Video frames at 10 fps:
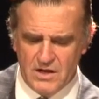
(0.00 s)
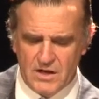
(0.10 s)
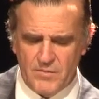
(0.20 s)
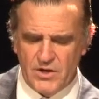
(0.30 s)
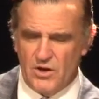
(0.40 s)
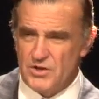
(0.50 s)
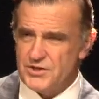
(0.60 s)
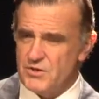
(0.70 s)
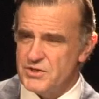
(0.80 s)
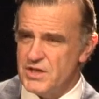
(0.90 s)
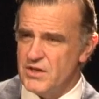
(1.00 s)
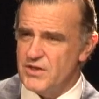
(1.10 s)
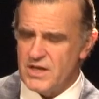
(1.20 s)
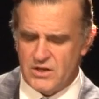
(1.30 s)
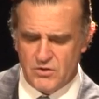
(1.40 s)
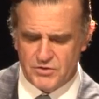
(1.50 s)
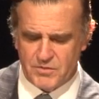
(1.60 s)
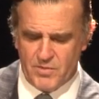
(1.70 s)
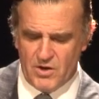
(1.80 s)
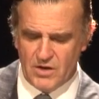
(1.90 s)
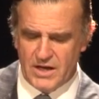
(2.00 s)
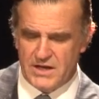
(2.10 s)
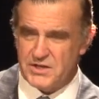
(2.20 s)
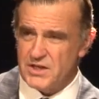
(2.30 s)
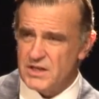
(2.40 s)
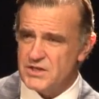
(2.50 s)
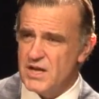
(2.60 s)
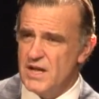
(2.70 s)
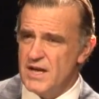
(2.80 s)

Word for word: let me also say thank you to Paul Hastings